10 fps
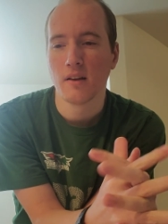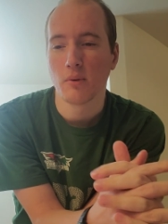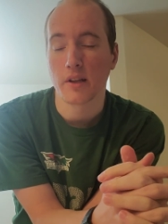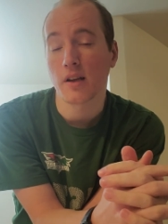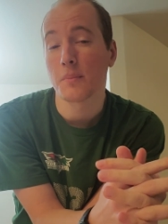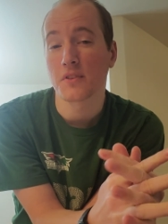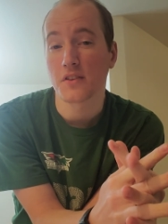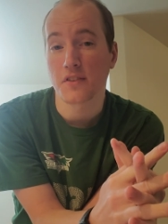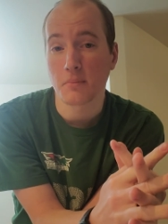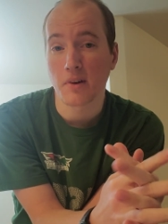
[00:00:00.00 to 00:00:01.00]
when it comes to
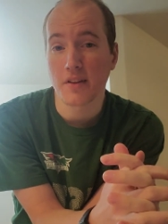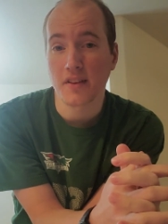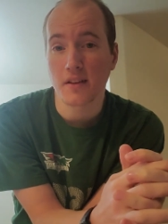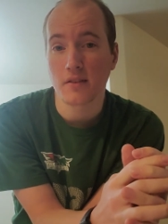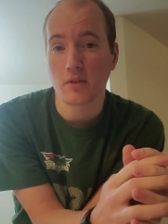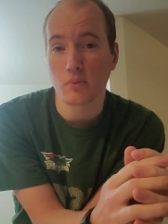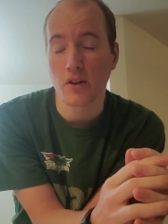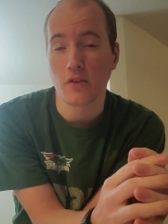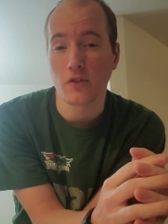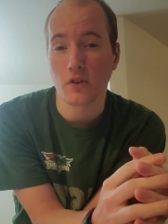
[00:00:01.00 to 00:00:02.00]
sim racing to
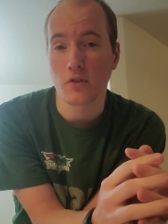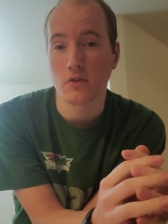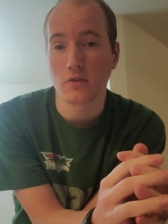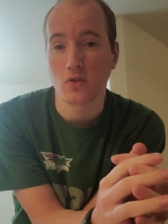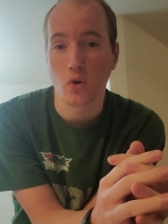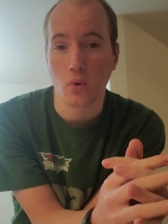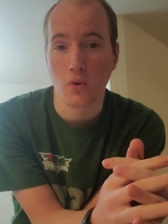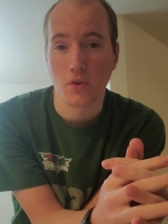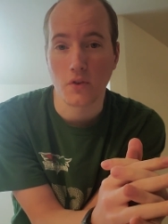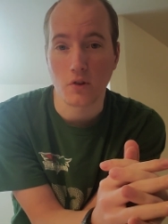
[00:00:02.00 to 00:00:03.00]
reach certain
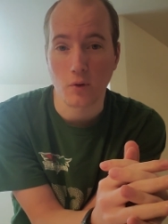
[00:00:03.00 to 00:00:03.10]
goals and